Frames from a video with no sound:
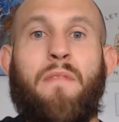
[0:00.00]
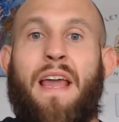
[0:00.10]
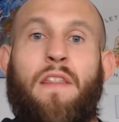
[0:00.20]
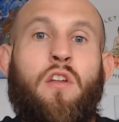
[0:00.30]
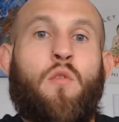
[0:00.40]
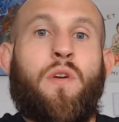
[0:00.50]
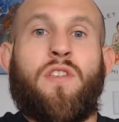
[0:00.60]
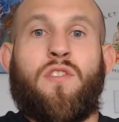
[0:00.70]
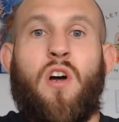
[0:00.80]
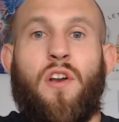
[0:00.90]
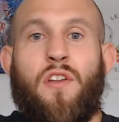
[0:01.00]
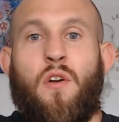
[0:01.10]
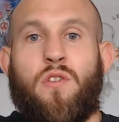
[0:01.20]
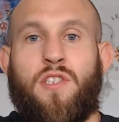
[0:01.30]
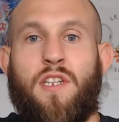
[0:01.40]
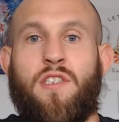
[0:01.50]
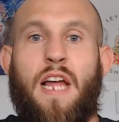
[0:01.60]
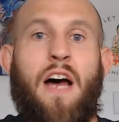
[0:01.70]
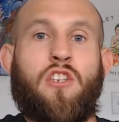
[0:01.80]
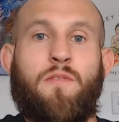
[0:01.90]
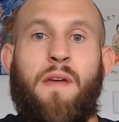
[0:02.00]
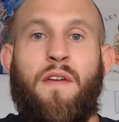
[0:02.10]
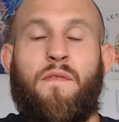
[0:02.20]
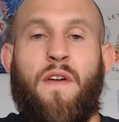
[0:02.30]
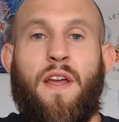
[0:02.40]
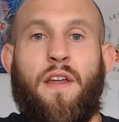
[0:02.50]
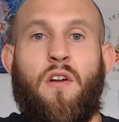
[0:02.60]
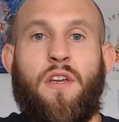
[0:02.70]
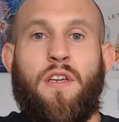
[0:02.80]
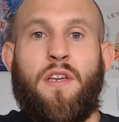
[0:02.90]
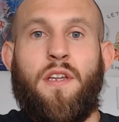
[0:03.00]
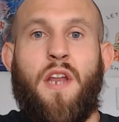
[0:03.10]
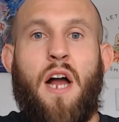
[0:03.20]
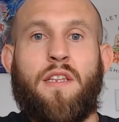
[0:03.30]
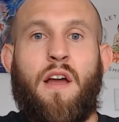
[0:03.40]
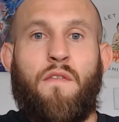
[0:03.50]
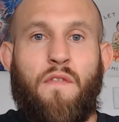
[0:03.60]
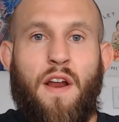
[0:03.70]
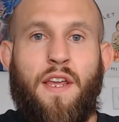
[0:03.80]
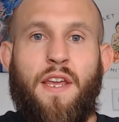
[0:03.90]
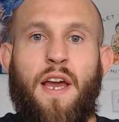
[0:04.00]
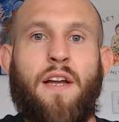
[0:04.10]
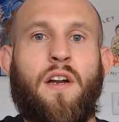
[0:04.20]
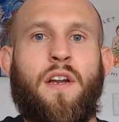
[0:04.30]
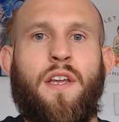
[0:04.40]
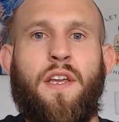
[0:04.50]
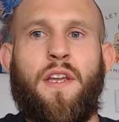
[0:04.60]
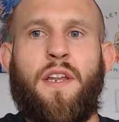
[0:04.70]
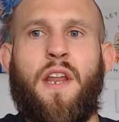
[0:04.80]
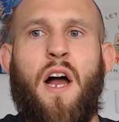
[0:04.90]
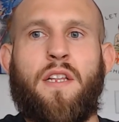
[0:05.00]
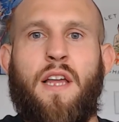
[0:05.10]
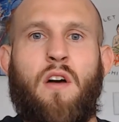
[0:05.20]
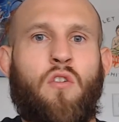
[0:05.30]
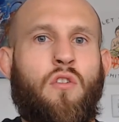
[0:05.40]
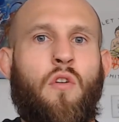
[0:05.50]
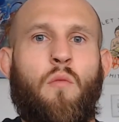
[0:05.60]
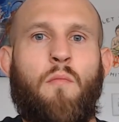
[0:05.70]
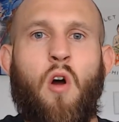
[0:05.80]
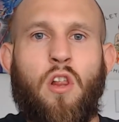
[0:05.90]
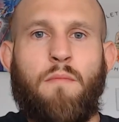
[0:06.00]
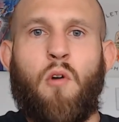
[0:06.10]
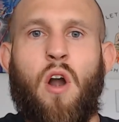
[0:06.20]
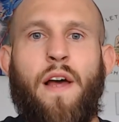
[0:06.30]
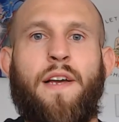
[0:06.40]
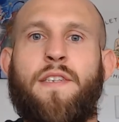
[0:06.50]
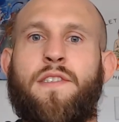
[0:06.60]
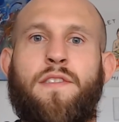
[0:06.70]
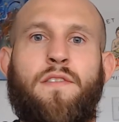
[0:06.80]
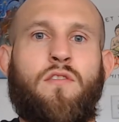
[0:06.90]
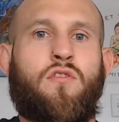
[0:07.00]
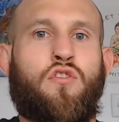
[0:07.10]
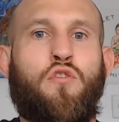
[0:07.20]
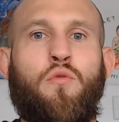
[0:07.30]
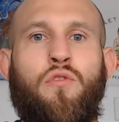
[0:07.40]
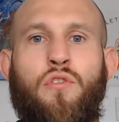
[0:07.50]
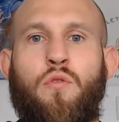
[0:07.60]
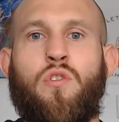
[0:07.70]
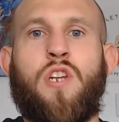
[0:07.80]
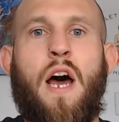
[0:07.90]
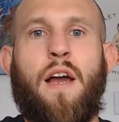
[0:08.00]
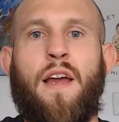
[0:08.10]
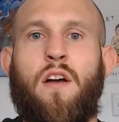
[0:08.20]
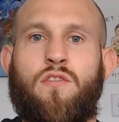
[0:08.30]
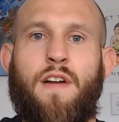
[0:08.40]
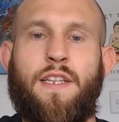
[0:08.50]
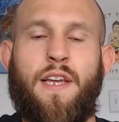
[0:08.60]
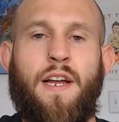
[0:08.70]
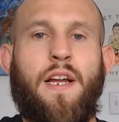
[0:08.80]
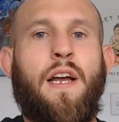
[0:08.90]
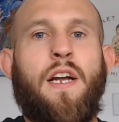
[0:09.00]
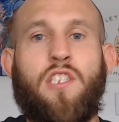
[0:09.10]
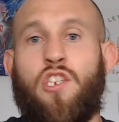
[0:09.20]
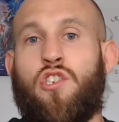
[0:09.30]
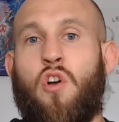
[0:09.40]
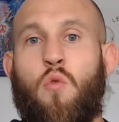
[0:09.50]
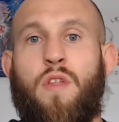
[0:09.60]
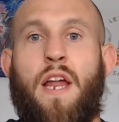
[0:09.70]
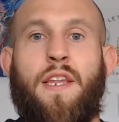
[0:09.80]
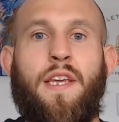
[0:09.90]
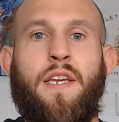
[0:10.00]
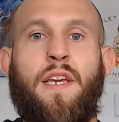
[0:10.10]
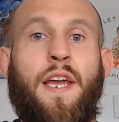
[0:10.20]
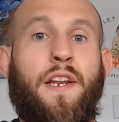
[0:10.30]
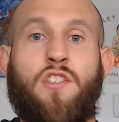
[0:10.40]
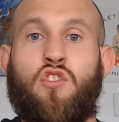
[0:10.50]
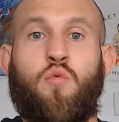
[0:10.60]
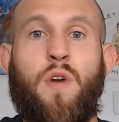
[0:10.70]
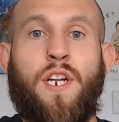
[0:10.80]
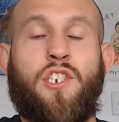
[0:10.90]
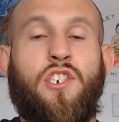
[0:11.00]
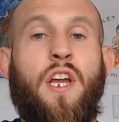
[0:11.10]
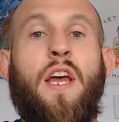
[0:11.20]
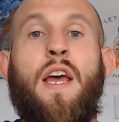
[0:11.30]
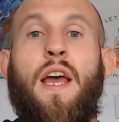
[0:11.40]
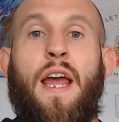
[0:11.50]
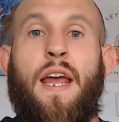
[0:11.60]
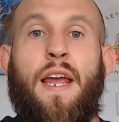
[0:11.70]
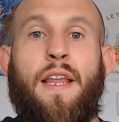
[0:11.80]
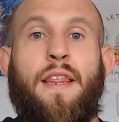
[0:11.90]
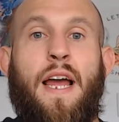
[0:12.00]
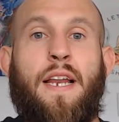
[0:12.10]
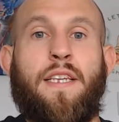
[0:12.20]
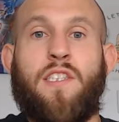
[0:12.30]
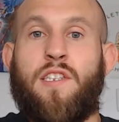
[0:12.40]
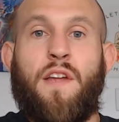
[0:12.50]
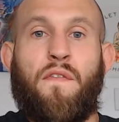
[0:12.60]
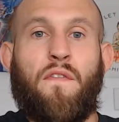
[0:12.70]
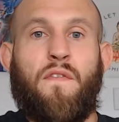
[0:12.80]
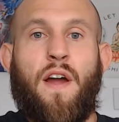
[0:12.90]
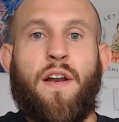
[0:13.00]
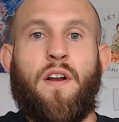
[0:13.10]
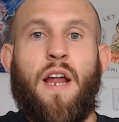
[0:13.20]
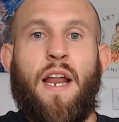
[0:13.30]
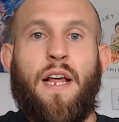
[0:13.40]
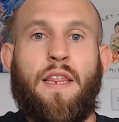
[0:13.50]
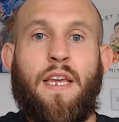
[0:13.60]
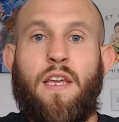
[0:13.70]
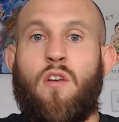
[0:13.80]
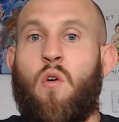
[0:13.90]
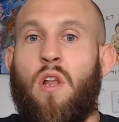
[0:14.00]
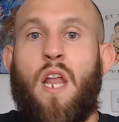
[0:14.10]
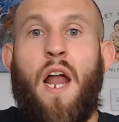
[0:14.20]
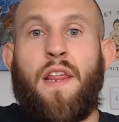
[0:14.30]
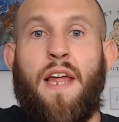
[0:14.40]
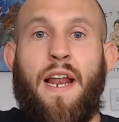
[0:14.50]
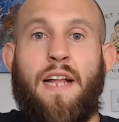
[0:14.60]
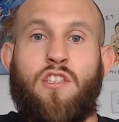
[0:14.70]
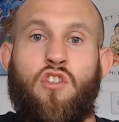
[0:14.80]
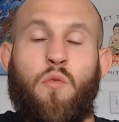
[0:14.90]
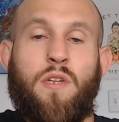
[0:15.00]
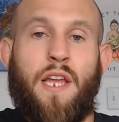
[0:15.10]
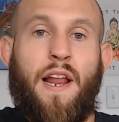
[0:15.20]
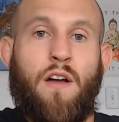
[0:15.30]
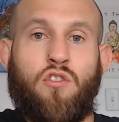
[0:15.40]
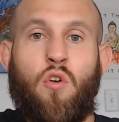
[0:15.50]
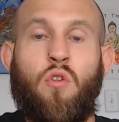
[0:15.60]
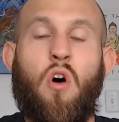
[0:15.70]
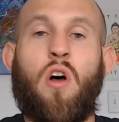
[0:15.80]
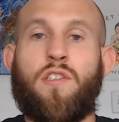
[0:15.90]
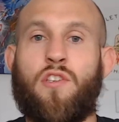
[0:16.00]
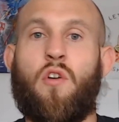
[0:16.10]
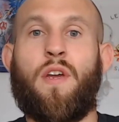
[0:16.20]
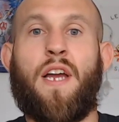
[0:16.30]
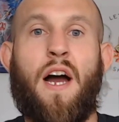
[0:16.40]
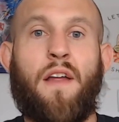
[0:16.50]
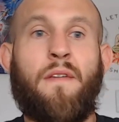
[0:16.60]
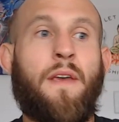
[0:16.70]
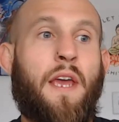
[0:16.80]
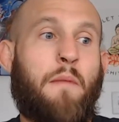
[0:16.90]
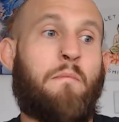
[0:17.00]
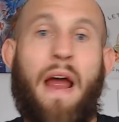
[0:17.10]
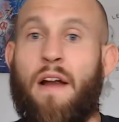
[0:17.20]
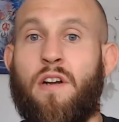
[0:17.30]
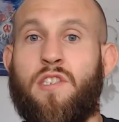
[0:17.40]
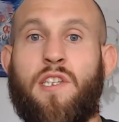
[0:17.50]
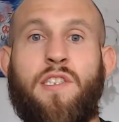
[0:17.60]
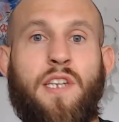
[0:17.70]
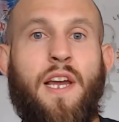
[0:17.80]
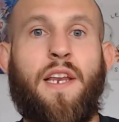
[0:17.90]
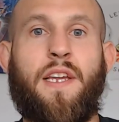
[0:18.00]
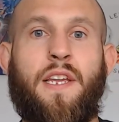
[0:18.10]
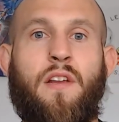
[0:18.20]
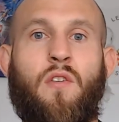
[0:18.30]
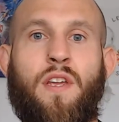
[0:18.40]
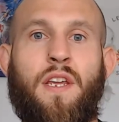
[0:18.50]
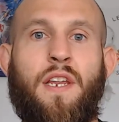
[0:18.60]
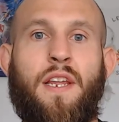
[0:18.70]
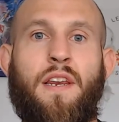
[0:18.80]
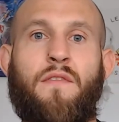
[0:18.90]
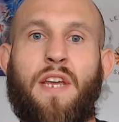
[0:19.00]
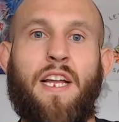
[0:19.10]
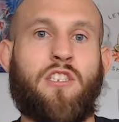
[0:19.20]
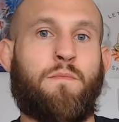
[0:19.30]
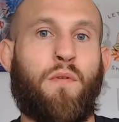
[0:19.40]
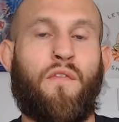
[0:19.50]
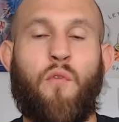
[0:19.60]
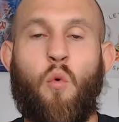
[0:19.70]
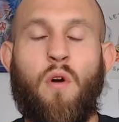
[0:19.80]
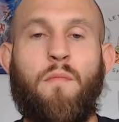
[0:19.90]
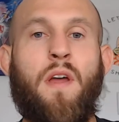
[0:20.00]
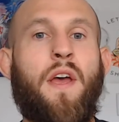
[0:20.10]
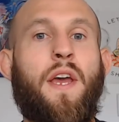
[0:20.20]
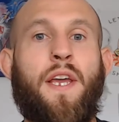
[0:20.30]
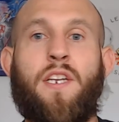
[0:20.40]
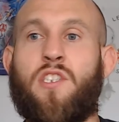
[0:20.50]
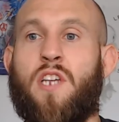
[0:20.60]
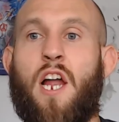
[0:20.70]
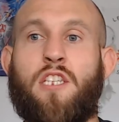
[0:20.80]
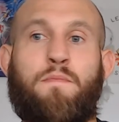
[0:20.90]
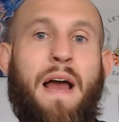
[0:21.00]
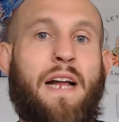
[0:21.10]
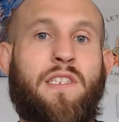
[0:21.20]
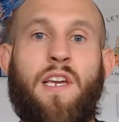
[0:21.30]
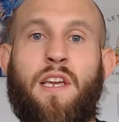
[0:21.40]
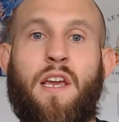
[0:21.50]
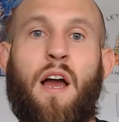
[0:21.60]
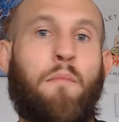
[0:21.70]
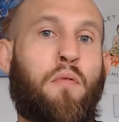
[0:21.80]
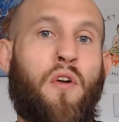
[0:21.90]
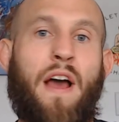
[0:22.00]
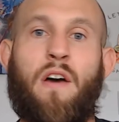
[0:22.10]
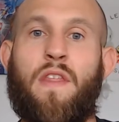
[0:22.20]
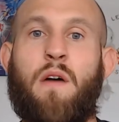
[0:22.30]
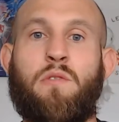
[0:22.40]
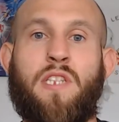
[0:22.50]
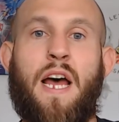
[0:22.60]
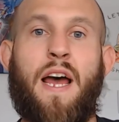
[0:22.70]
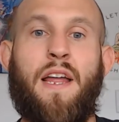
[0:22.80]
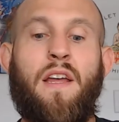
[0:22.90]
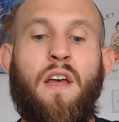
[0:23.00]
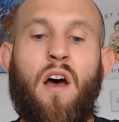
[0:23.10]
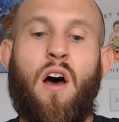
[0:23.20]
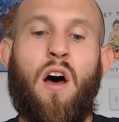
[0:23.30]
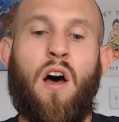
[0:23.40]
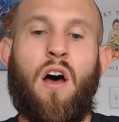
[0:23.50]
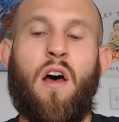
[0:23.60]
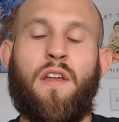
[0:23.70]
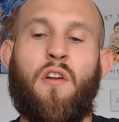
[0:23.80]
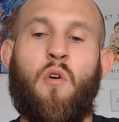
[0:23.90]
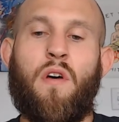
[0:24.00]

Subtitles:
And look what he's done, you know, since the Aljamain fight. You know, he knocked out Frankie Edgar. He knocked out, you know, Marlon Moraes. Two huge knockouts right there to show that he hit a switch and that he's a different fighter. And I think, you know, a lot of that had to do with that Aljo loss. You know, he got embarrassed, he said. You know, he didn't even get to perform. He just got his back taken, got put out, and that was that. You know,